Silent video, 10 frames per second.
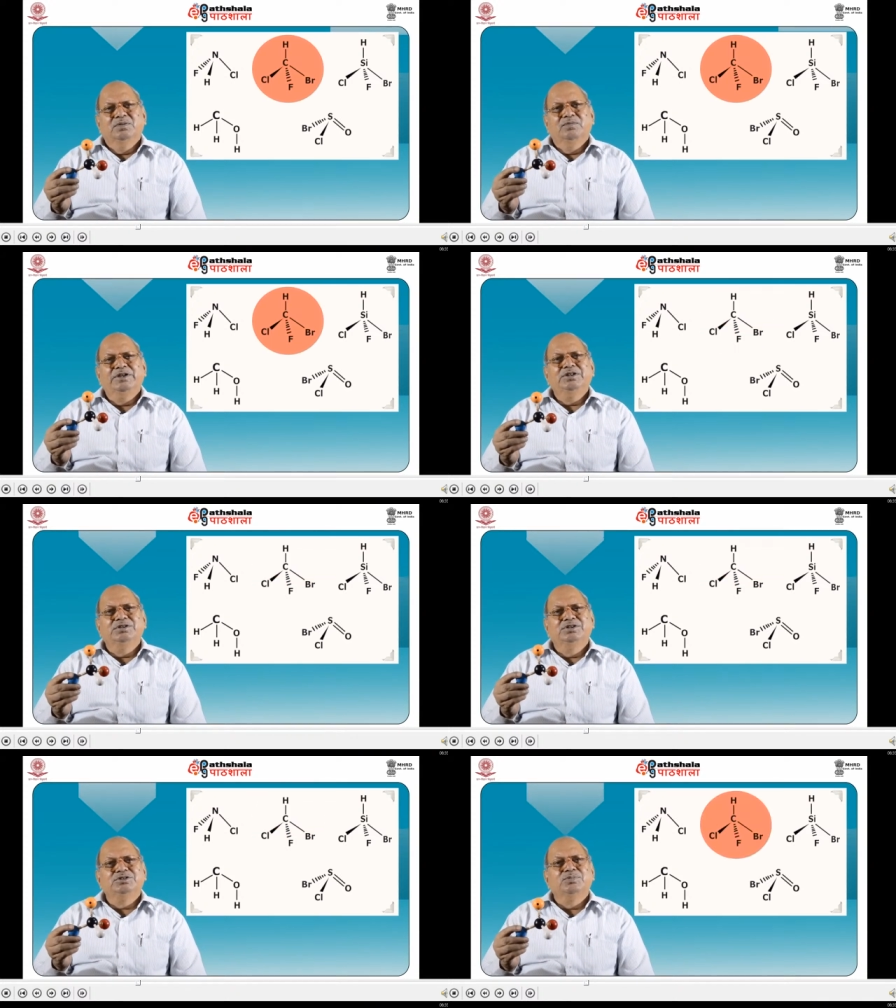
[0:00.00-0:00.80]

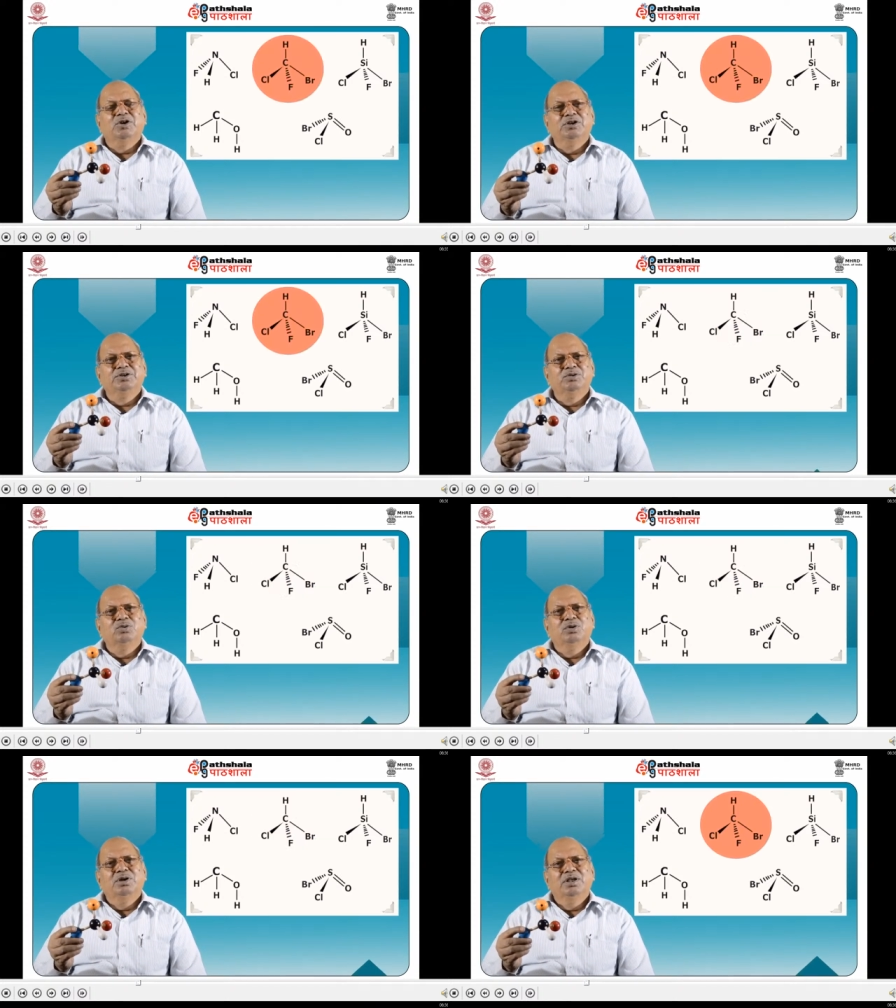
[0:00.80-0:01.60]
Whether this
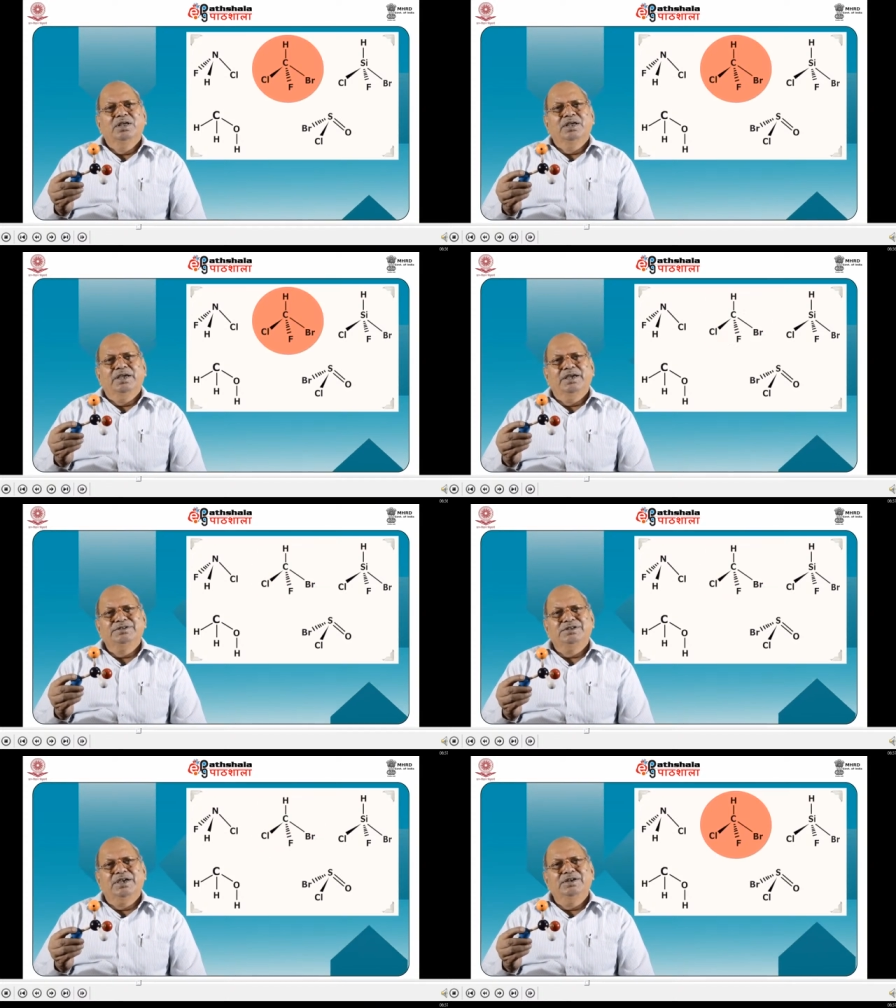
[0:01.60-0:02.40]
molecule
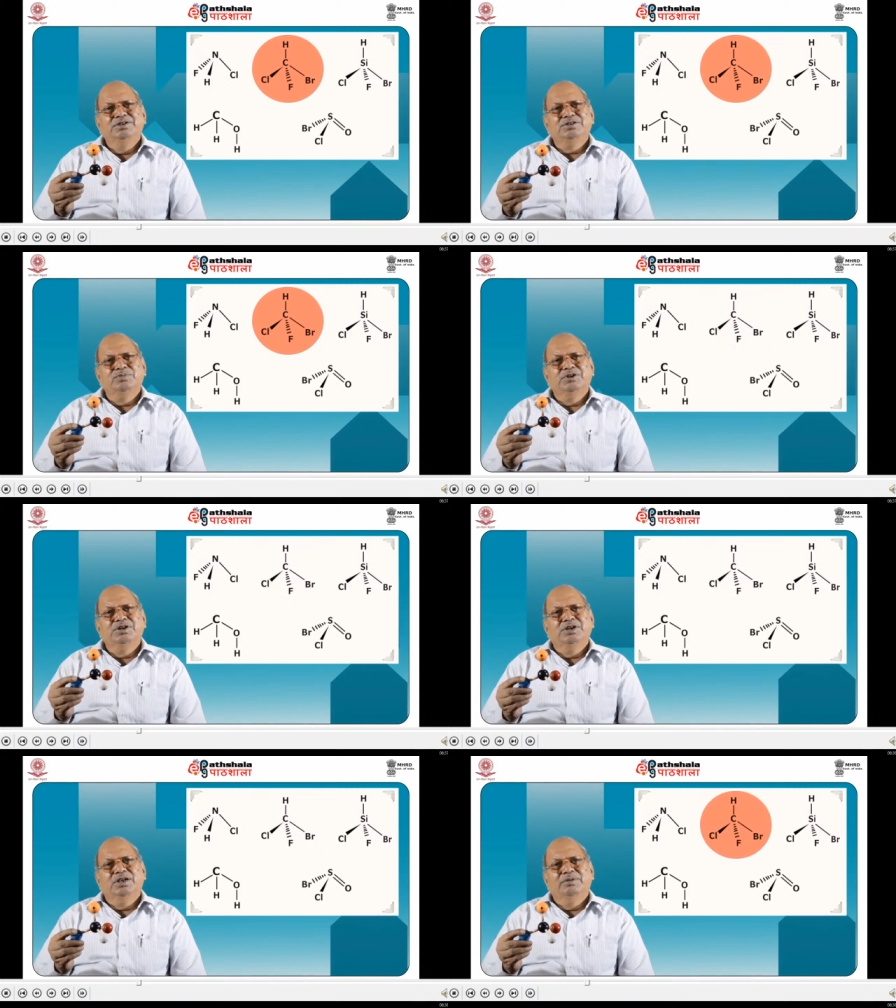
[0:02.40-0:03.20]
has any
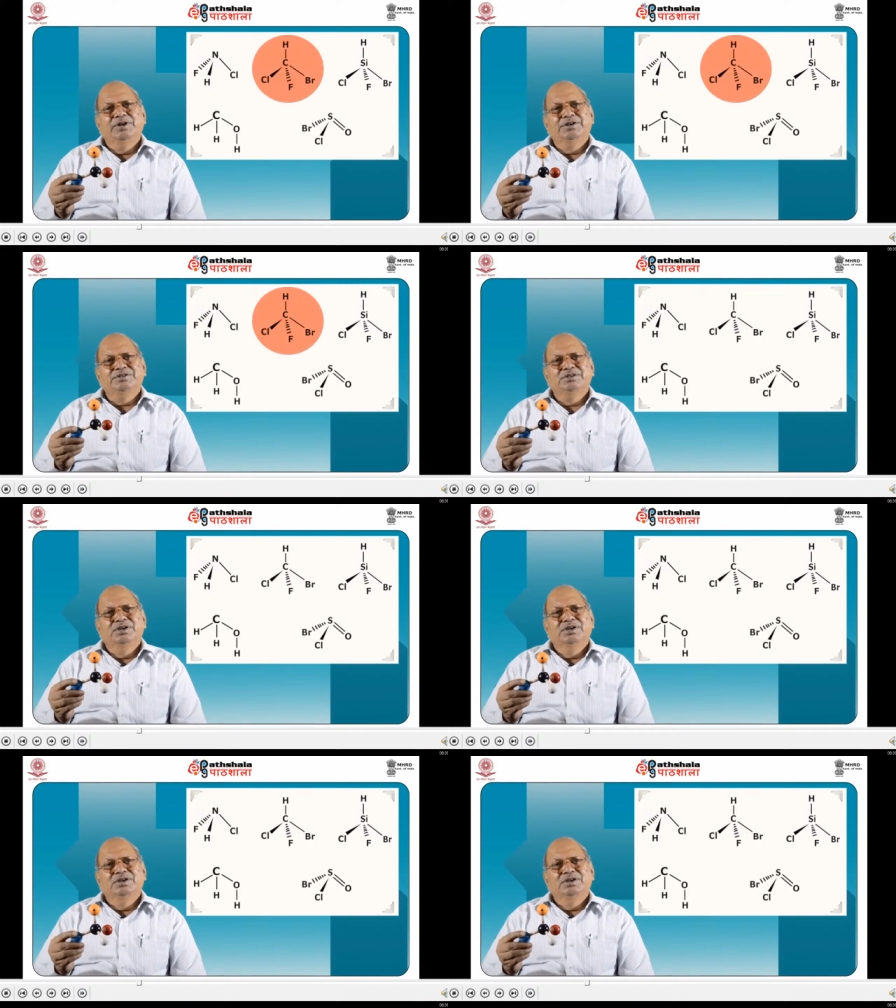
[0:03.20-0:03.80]
symmetry elements.